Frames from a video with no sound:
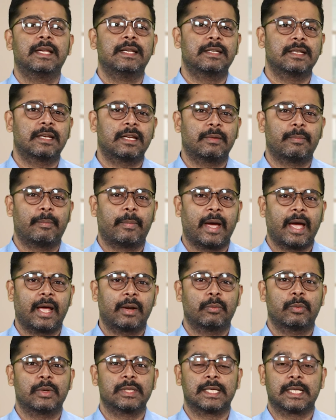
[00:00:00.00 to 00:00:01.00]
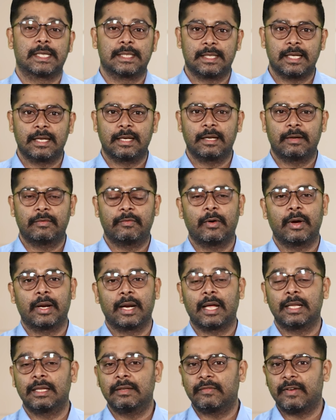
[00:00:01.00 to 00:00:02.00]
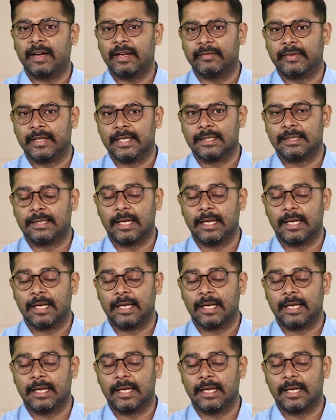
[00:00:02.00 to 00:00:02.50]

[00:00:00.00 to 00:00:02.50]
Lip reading: internet ban was extended for another 5 days,